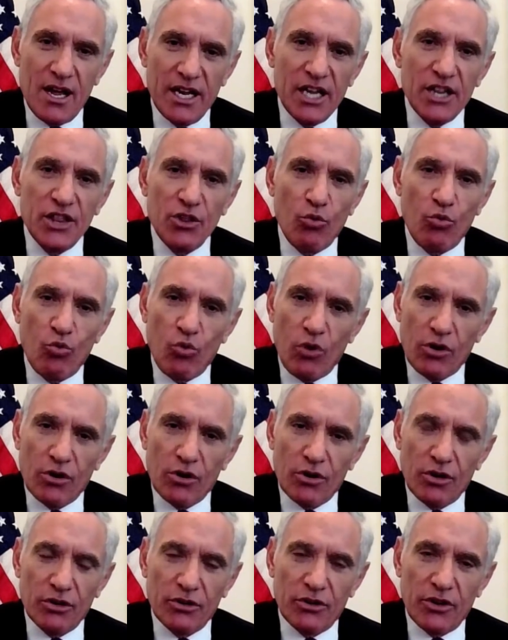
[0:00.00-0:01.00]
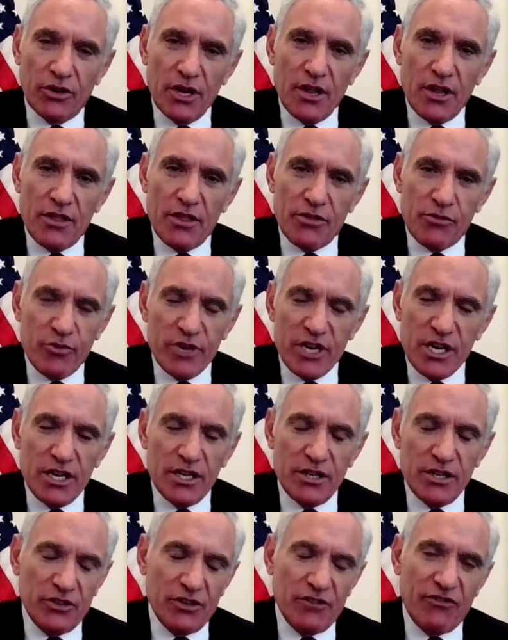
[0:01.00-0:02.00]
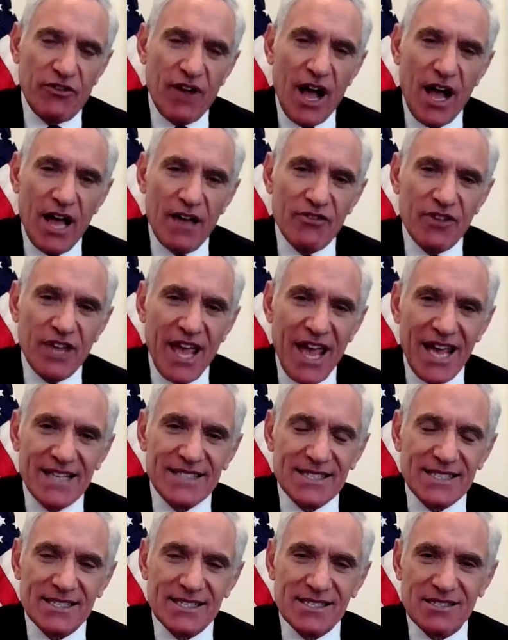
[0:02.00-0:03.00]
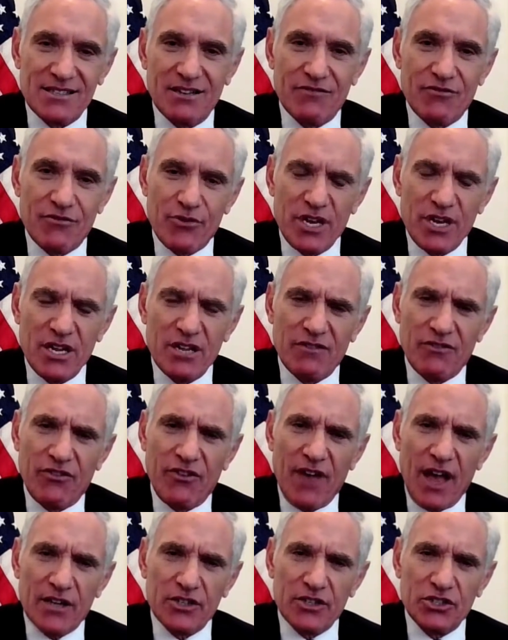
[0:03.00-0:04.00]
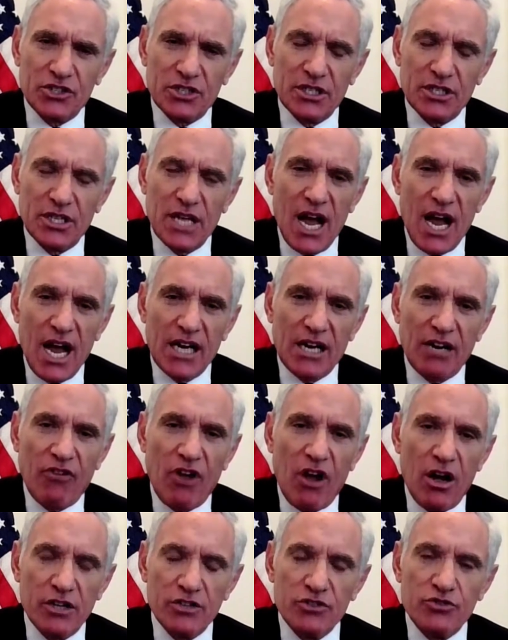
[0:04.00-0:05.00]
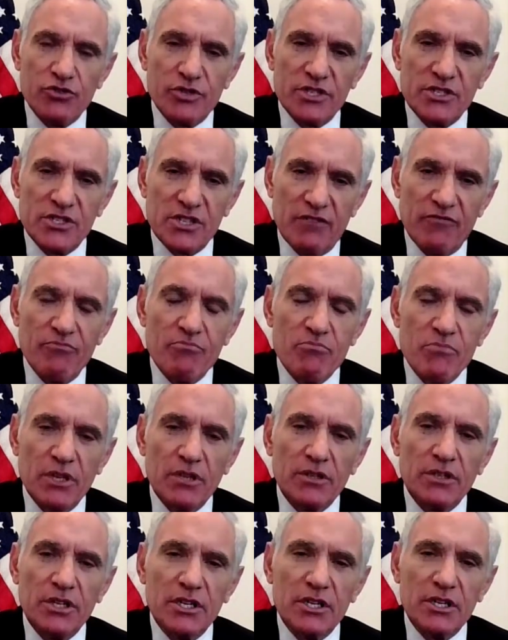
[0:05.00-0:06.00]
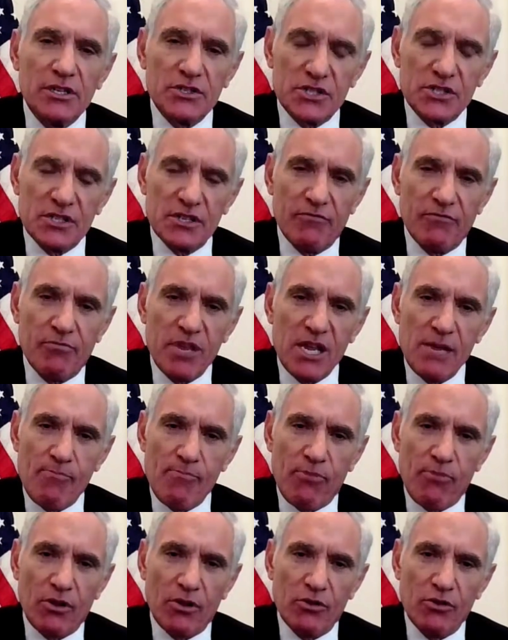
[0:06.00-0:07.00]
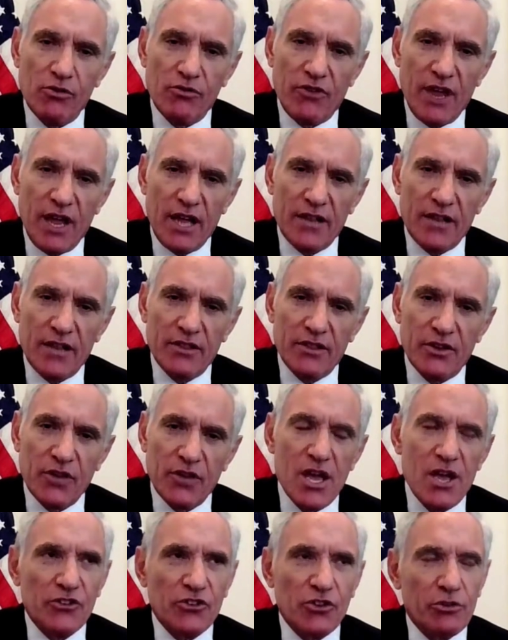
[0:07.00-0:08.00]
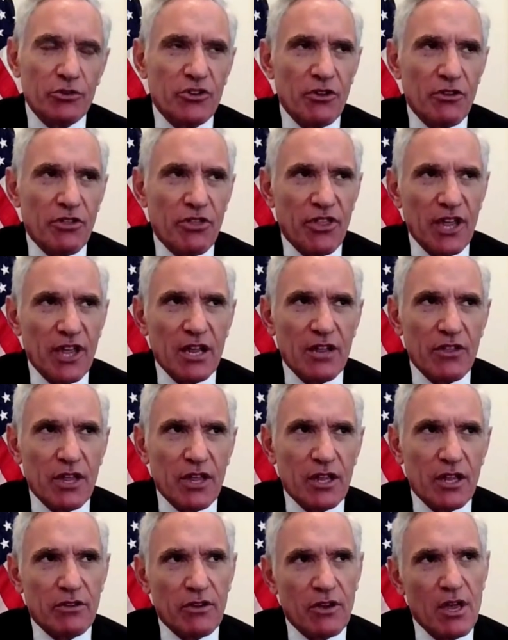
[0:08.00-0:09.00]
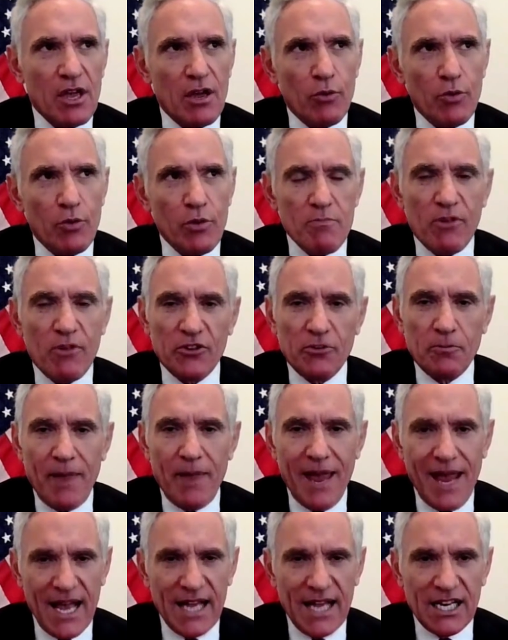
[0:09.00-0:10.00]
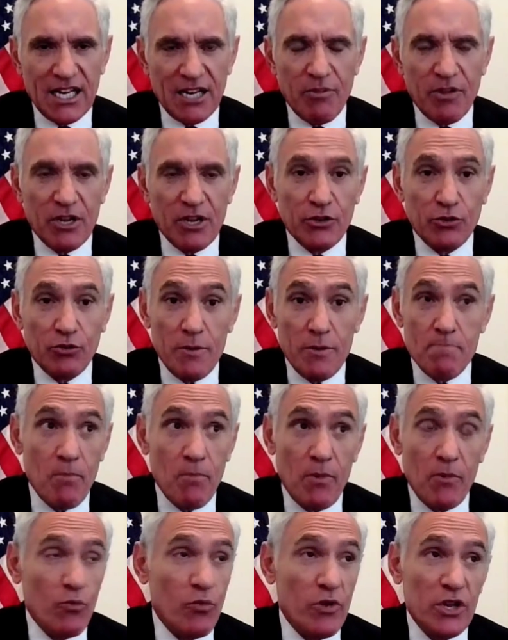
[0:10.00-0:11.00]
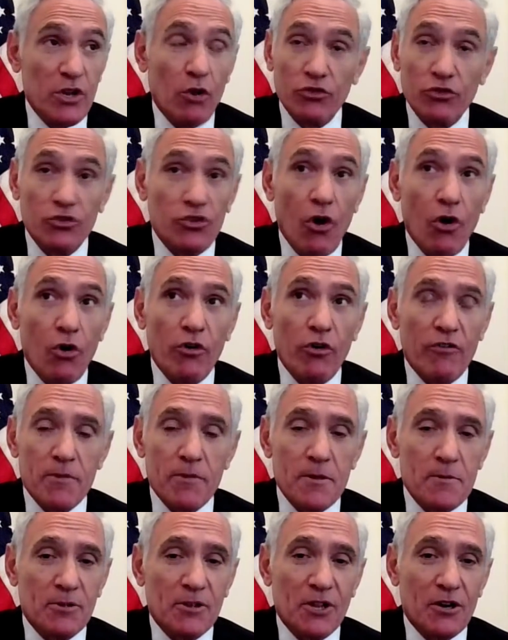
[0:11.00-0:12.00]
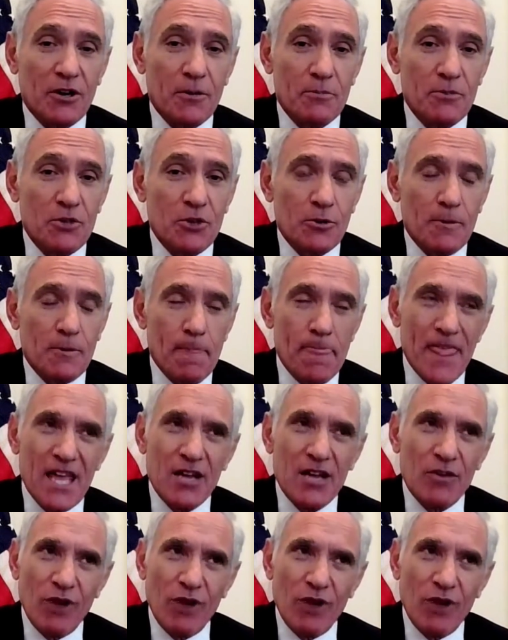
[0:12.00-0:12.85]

In the world, 3 to 5 cases of reinfection out of hundreds of millions of people who've had this. So to think that we must panic because we don't know if people are immune.